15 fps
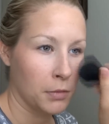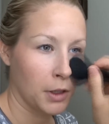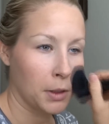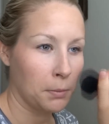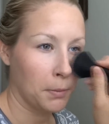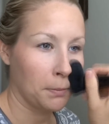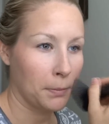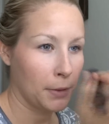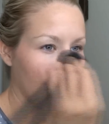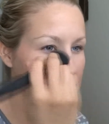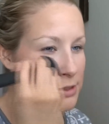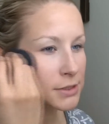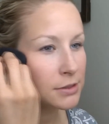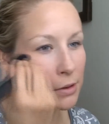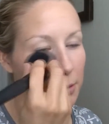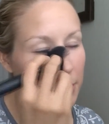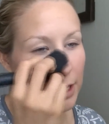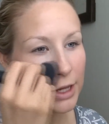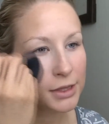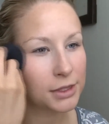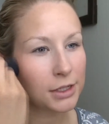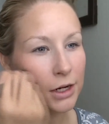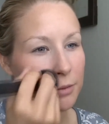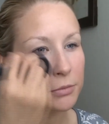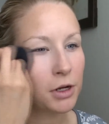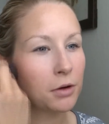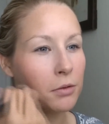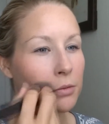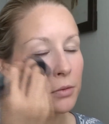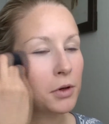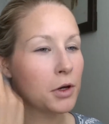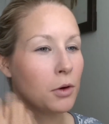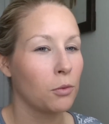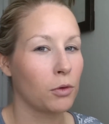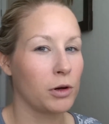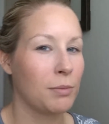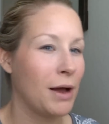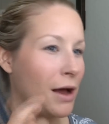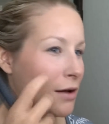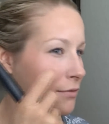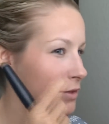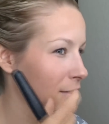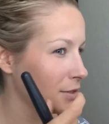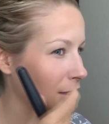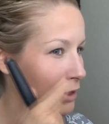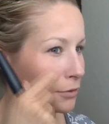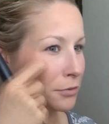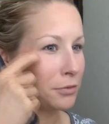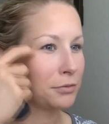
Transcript: And it's so light that I'm not worried about having this like